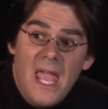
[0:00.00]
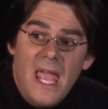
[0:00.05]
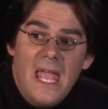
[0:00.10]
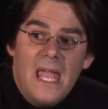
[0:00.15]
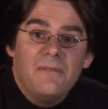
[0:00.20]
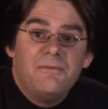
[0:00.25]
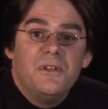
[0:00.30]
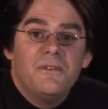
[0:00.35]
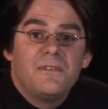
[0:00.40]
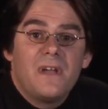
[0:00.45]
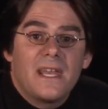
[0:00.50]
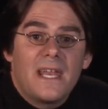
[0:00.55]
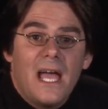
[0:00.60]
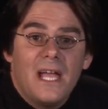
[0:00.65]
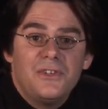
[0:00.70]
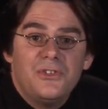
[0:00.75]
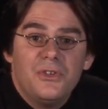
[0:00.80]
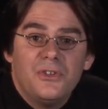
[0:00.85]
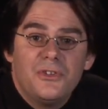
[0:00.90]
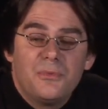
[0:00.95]
If you've got
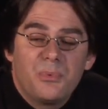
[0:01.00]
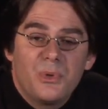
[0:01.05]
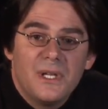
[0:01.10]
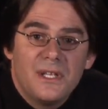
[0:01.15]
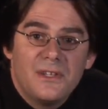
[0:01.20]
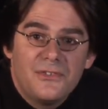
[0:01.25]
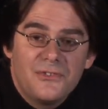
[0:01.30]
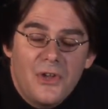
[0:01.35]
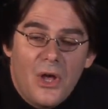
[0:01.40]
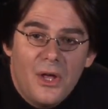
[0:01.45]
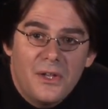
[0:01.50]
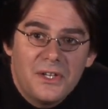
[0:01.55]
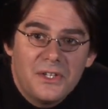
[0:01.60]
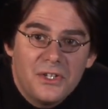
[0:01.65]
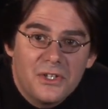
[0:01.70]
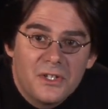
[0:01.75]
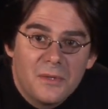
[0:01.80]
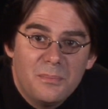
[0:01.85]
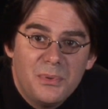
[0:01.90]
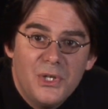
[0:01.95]
iTunes pre-installed on
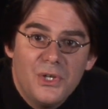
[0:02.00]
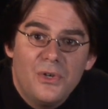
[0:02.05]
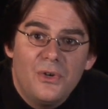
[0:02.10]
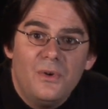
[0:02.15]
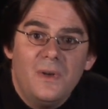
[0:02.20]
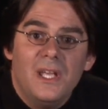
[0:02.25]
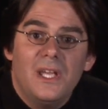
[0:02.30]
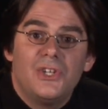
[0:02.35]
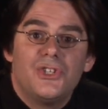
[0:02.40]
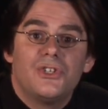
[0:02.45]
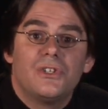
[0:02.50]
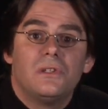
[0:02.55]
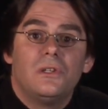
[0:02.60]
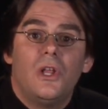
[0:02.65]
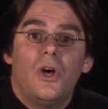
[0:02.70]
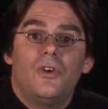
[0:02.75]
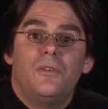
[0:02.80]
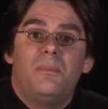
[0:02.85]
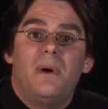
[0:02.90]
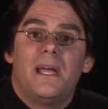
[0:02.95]
your computer, it should
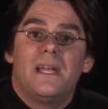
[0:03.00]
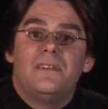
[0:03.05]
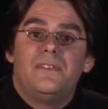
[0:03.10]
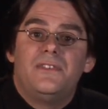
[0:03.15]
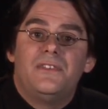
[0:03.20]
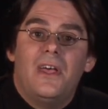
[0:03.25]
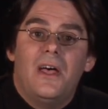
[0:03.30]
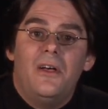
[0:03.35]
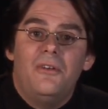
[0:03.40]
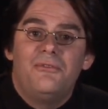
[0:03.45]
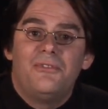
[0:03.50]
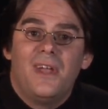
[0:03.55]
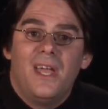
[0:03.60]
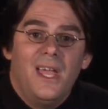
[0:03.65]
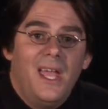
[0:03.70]
load by itself,